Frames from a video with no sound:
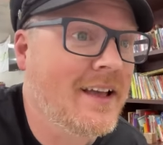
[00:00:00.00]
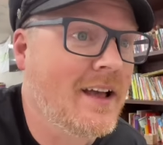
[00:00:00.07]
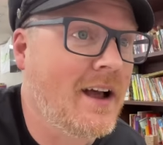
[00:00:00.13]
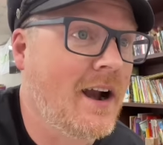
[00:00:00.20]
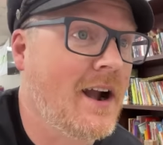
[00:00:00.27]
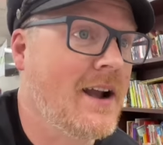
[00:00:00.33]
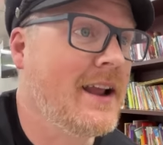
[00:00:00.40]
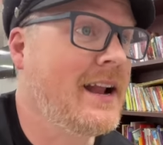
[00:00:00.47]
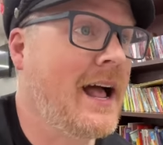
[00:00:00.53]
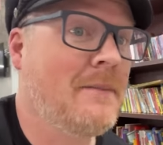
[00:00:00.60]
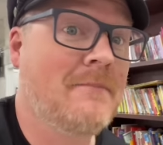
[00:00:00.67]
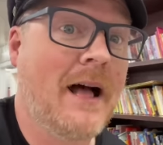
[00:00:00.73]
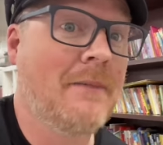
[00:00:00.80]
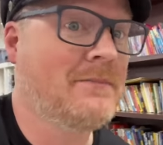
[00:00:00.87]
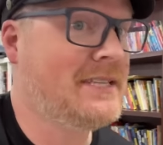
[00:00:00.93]
All right,
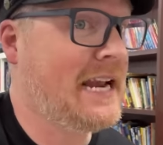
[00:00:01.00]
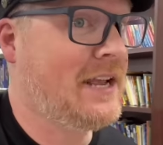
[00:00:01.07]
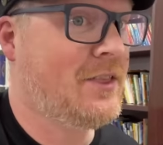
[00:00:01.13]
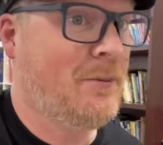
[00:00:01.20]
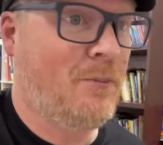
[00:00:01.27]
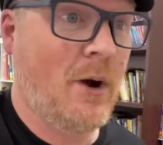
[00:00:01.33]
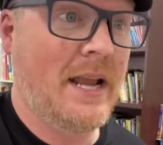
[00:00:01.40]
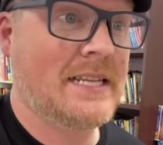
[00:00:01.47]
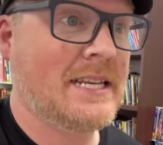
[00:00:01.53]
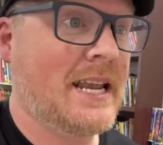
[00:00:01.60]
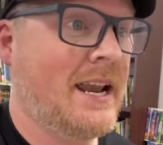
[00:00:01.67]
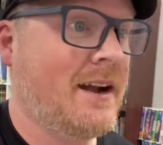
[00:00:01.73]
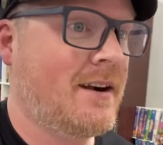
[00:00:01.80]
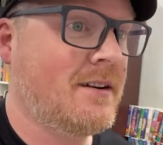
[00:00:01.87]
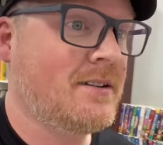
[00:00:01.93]
I'm, I'm digging the pricing
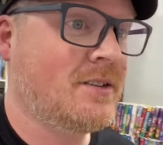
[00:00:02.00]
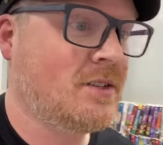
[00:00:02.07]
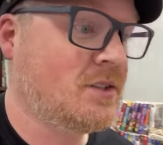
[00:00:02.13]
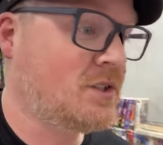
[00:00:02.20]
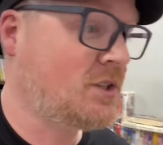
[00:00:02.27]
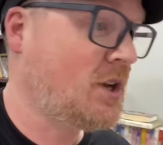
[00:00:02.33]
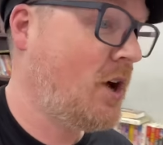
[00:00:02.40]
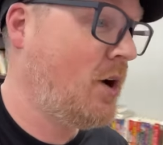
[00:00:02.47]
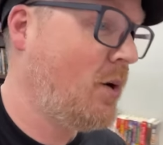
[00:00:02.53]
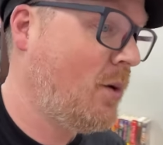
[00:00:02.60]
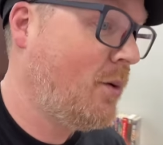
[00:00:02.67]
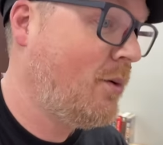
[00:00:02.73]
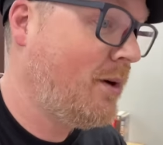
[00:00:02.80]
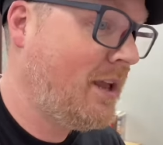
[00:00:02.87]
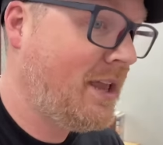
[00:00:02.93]
here.
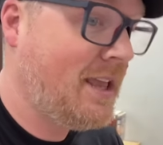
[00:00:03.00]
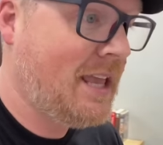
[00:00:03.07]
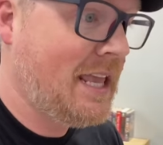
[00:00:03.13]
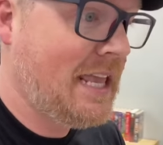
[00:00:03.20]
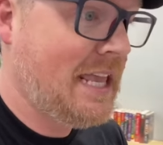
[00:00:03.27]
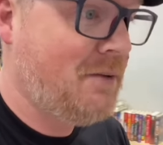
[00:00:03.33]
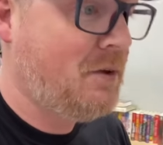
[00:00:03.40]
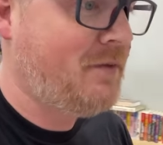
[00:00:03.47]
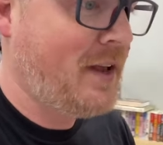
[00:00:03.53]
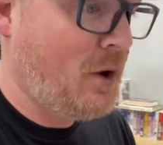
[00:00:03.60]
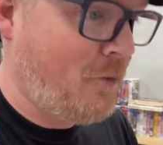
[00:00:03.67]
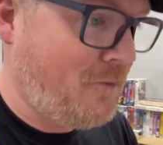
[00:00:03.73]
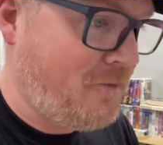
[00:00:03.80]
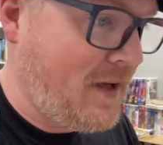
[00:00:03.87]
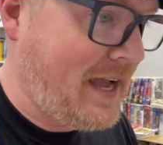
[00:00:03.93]
So even if I
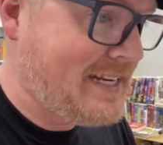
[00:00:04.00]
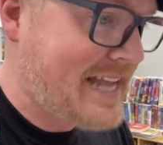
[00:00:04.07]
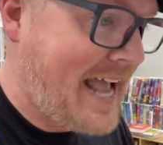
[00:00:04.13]
don't find